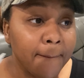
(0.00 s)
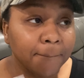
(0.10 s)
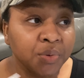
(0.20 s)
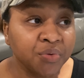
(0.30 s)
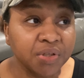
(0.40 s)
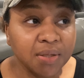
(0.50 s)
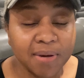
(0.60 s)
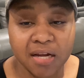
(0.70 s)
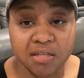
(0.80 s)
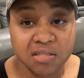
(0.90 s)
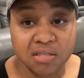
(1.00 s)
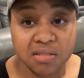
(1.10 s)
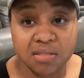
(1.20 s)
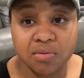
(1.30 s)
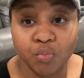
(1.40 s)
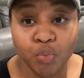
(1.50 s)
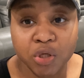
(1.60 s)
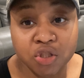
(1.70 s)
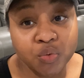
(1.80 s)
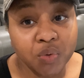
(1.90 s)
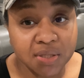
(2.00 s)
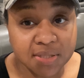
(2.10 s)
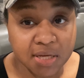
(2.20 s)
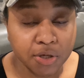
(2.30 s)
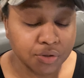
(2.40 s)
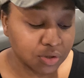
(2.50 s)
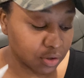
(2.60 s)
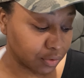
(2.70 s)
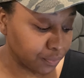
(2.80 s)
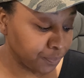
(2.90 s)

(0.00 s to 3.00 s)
But what really matters is what you want to sell. So